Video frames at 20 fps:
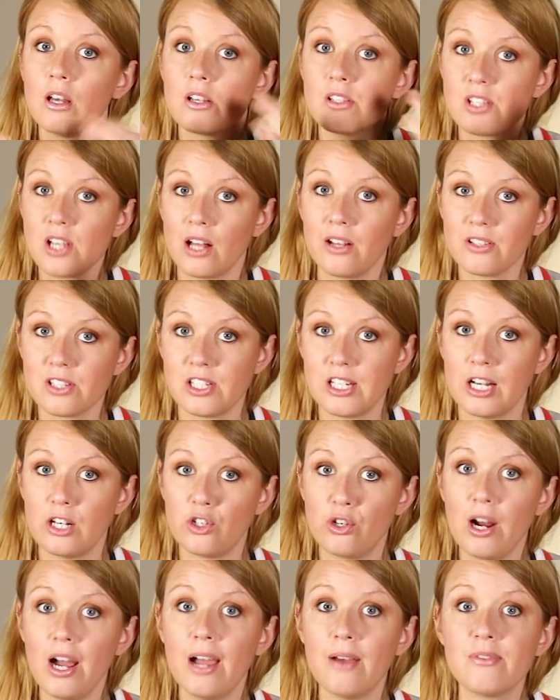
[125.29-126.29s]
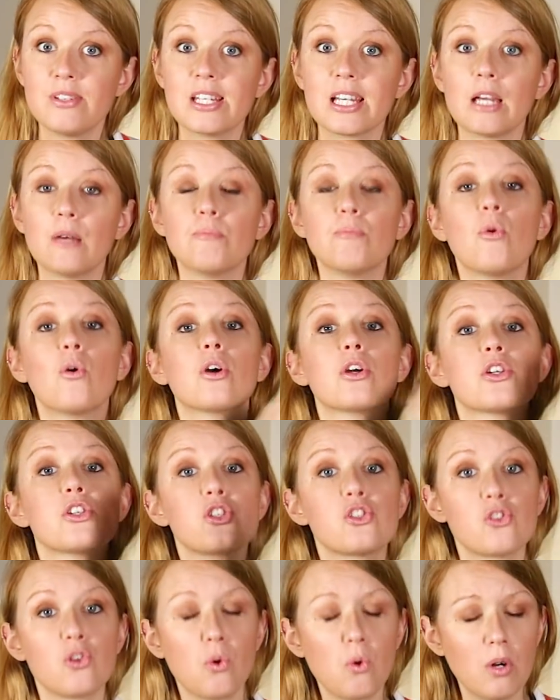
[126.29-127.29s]
solid state drives to get more
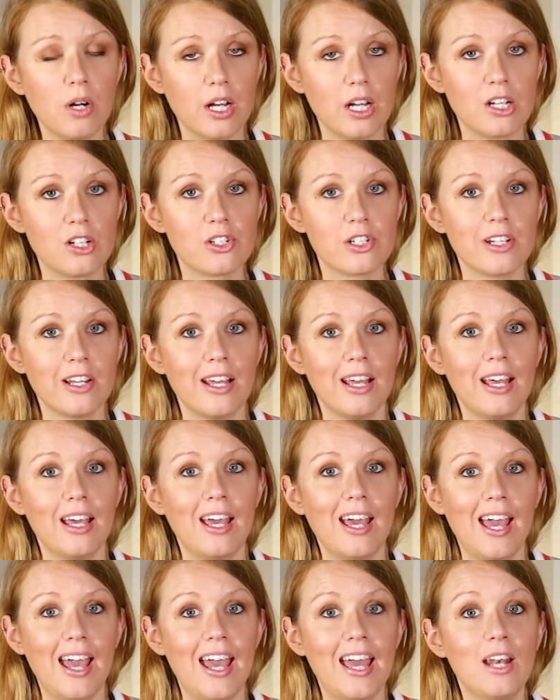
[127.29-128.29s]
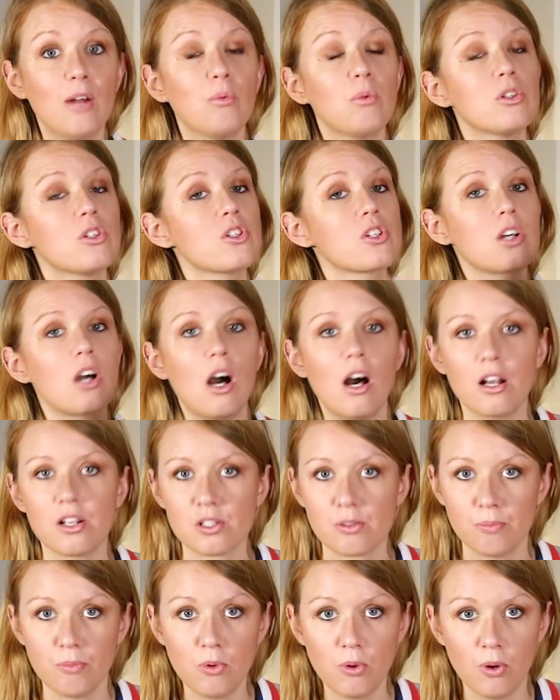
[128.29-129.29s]
storage, and it will just
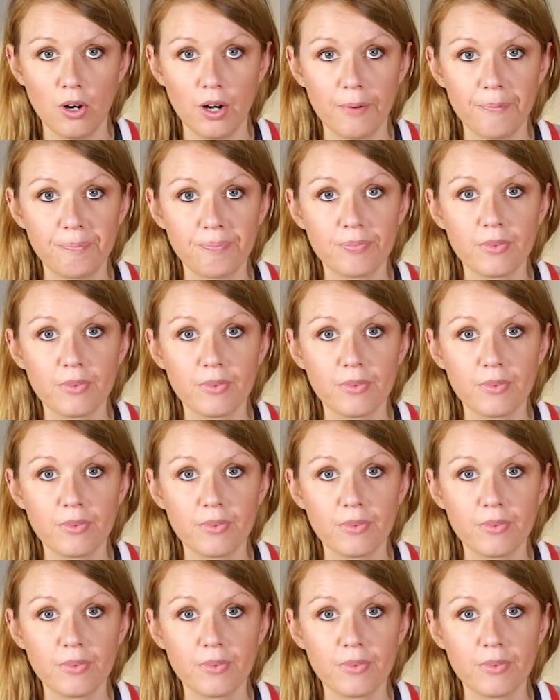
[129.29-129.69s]
cost more.